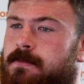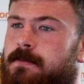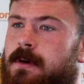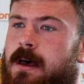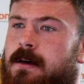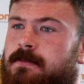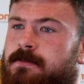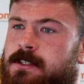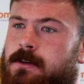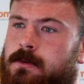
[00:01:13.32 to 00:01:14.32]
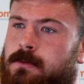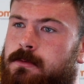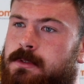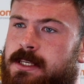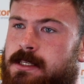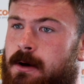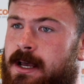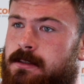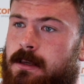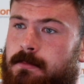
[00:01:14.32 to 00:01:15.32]
of physical detail I
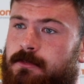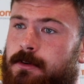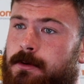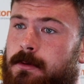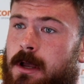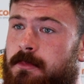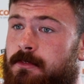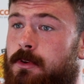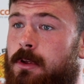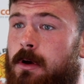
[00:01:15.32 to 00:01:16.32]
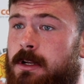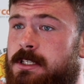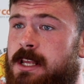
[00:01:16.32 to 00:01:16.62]
had to coming through the college